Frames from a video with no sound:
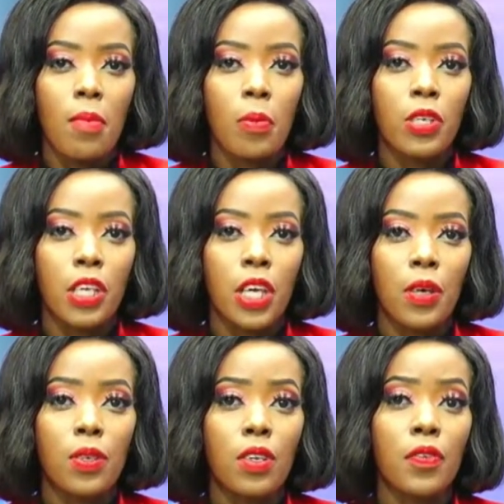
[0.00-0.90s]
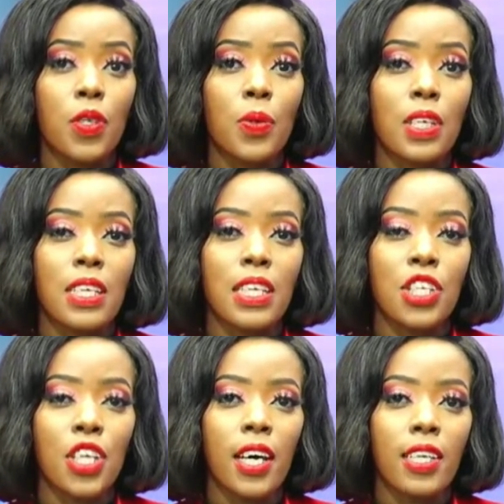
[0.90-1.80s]
Babu was accused of shooting the
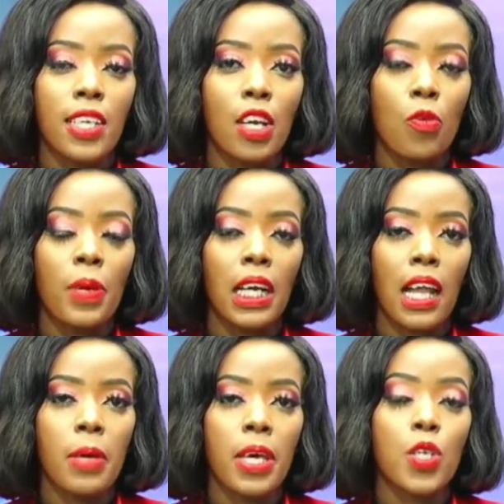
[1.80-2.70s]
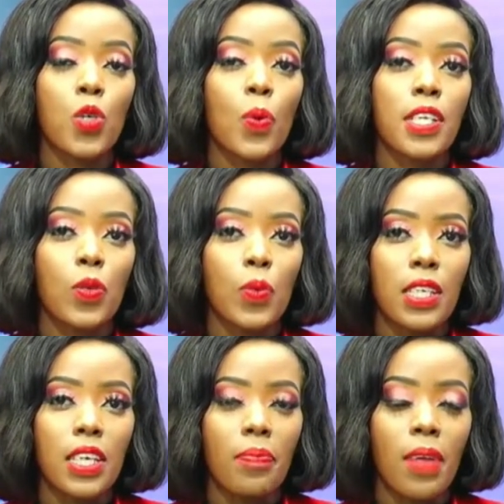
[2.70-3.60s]
DJ at a Nairobi club in
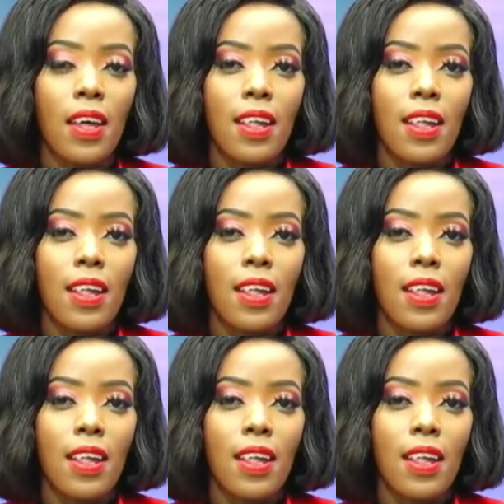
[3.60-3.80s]
2020.